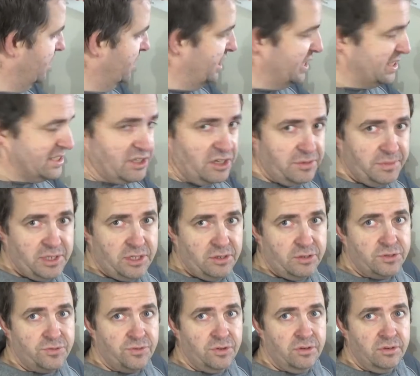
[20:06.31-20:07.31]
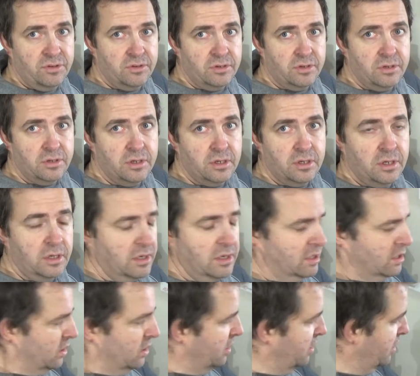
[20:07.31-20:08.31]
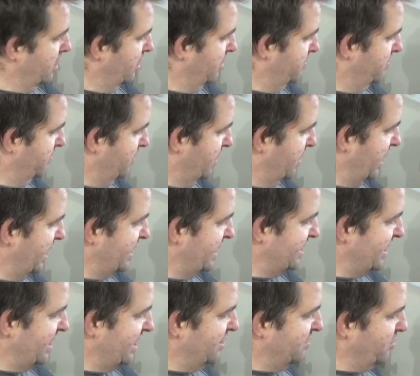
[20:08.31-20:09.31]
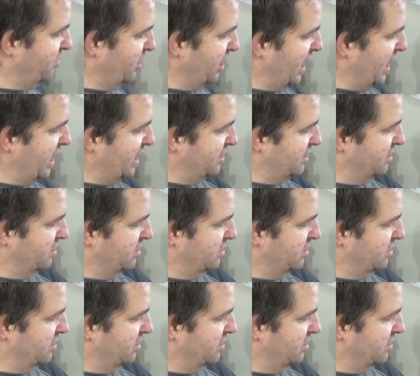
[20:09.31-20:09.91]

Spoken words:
it's going to be useful. At a later date I might add